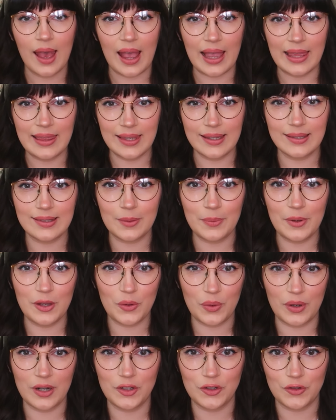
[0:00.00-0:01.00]
and this can be
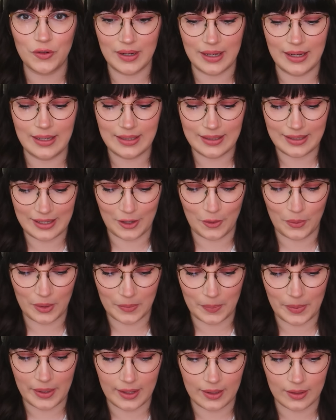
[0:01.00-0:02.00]
quite tricky to deal
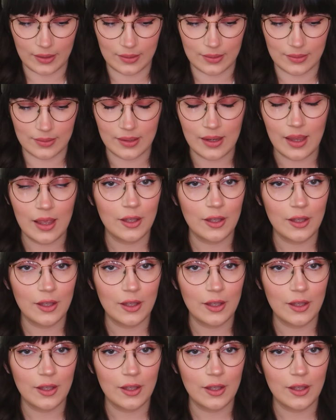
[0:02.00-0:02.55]
with because